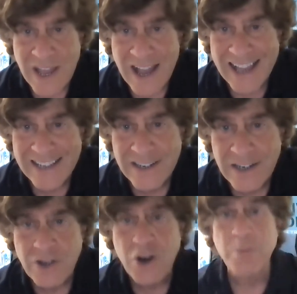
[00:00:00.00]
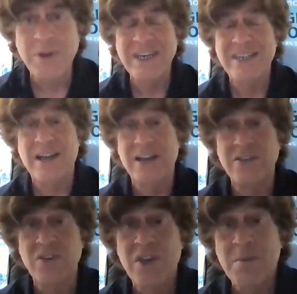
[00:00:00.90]
not. Nobody
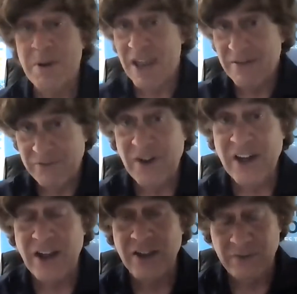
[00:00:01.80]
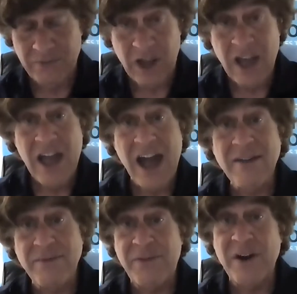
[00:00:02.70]
does. But I have fun on the I
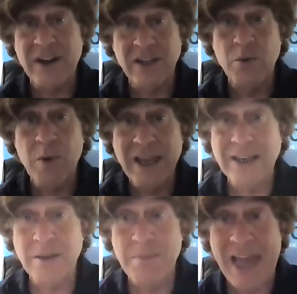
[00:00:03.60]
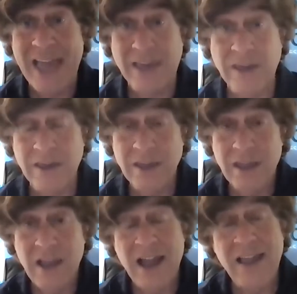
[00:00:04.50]
have fun on the way to the bank.
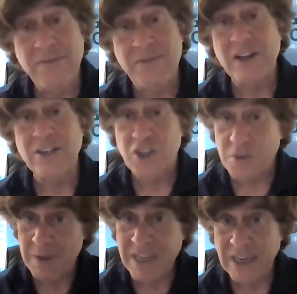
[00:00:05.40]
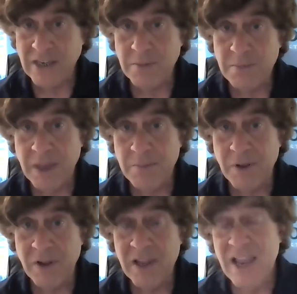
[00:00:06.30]
I have fun speaking to
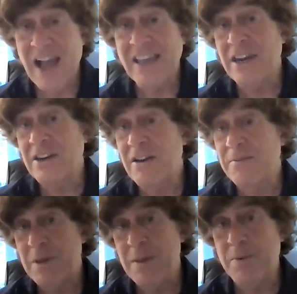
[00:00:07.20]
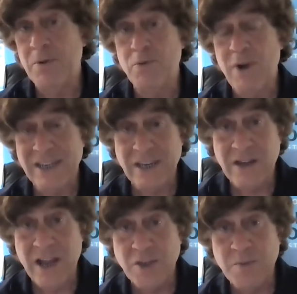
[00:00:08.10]
people. I get enough people who
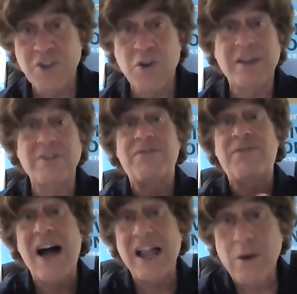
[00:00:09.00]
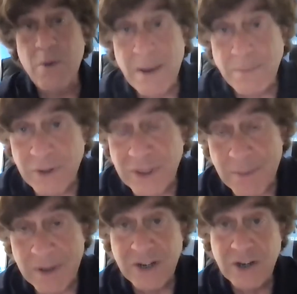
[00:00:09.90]
recognize me so I can follow up with
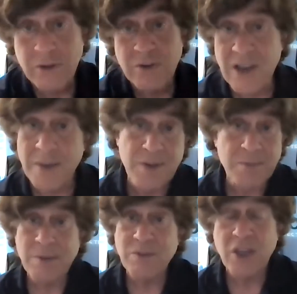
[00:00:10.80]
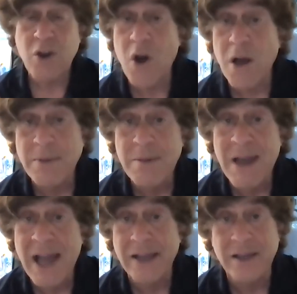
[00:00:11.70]
them at another time. Sometimes they call me
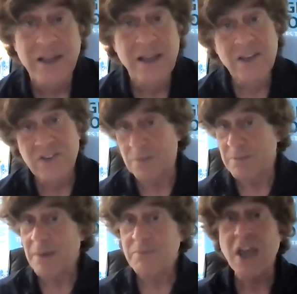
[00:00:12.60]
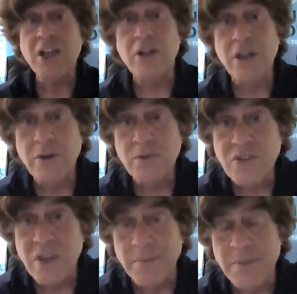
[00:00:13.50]
back. Sometimes I
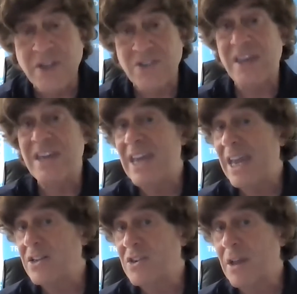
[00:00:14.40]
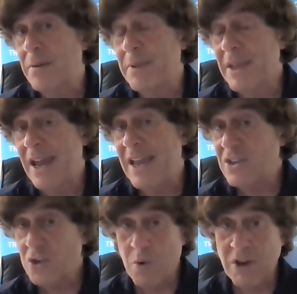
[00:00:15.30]
close them because I engaged them. I
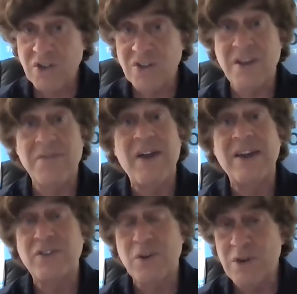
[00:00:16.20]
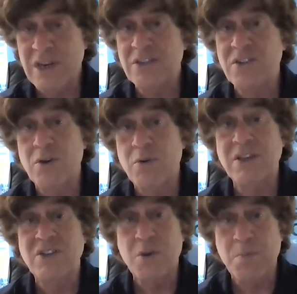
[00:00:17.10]
asked questions. I found out their needs and
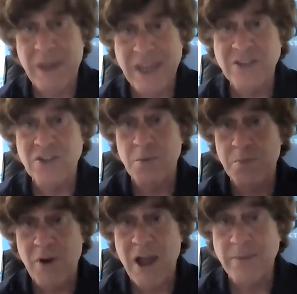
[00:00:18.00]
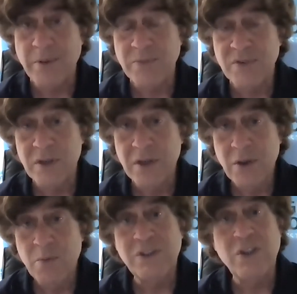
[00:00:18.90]
greeds, their pains, their problems,
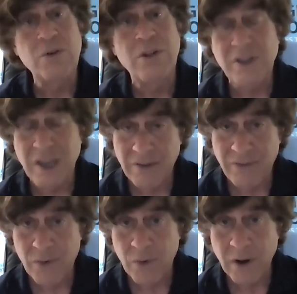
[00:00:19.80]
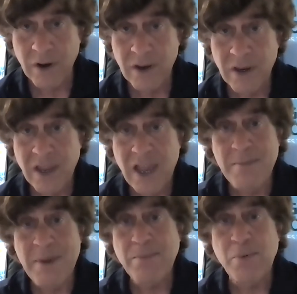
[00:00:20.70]
what they're looking for.
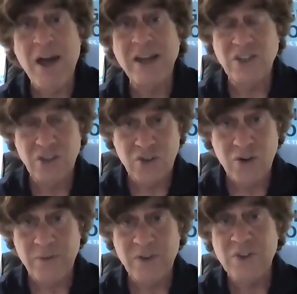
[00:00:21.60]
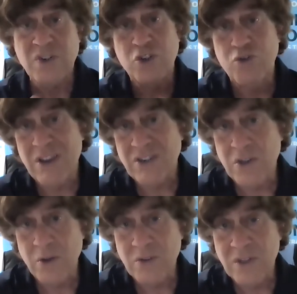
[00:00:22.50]
And my products and services address
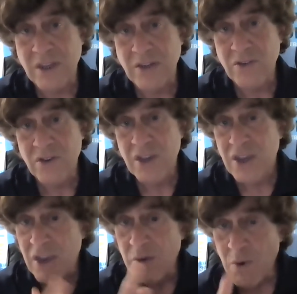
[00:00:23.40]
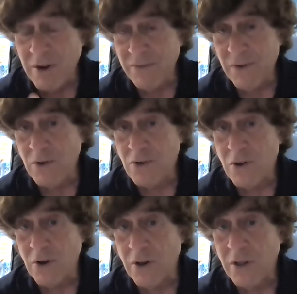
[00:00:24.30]
those things. In one phone
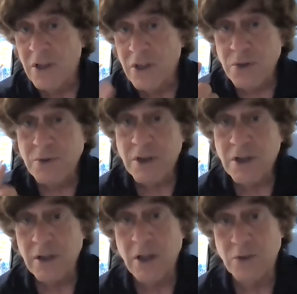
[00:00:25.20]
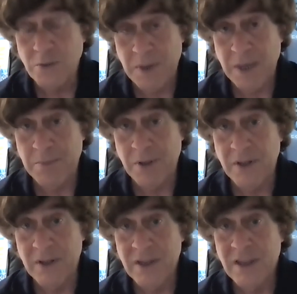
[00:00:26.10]
call, you can close
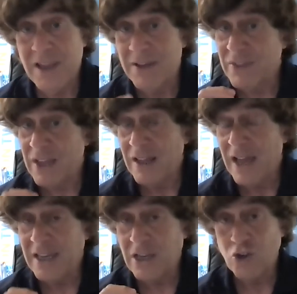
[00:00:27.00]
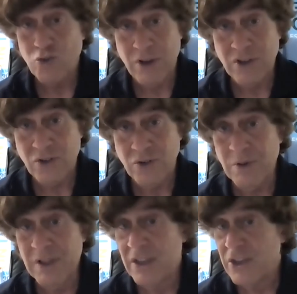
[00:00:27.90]
people if they like and trust you.
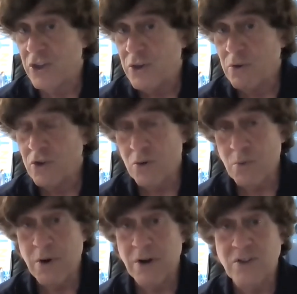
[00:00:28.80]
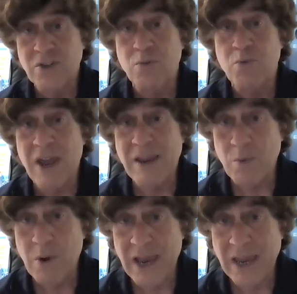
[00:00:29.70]
Use your words the right
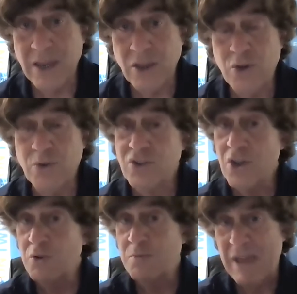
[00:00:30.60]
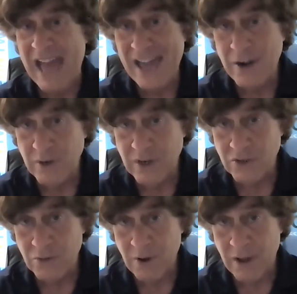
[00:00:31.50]
way, use those pattern
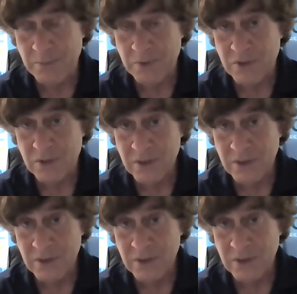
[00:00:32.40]
interrupts